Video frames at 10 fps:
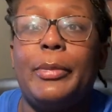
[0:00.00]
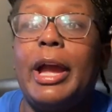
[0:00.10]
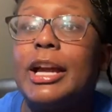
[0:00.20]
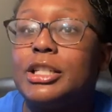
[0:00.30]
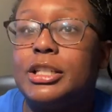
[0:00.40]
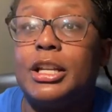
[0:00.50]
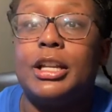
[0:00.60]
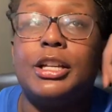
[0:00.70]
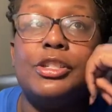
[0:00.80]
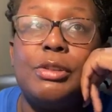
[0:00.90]
But I actually
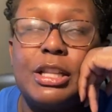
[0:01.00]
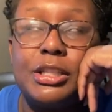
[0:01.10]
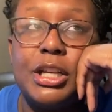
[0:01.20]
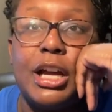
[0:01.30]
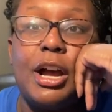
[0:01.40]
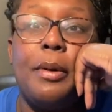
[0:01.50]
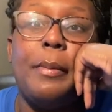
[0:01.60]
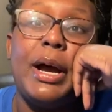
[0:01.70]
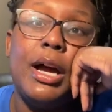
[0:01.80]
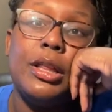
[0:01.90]
didn't, because you have to check out
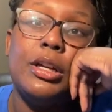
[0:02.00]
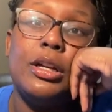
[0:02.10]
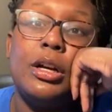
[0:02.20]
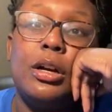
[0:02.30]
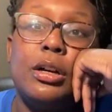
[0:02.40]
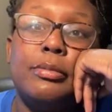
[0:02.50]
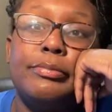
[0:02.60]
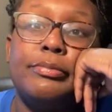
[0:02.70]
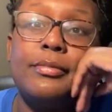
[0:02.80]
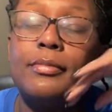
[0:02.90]
by
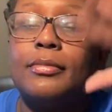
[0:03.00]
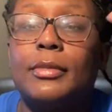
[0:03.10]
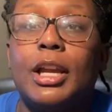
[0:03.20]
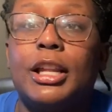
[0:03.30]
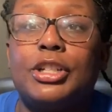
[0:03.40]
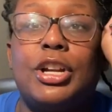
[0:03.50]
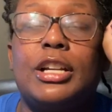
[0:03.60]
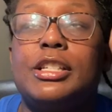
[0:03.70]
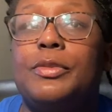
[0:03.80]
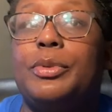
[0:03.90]
the
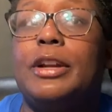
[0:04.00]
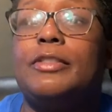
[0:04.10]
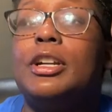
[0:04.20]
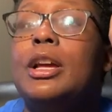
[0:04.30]
electronic stuff, whatever.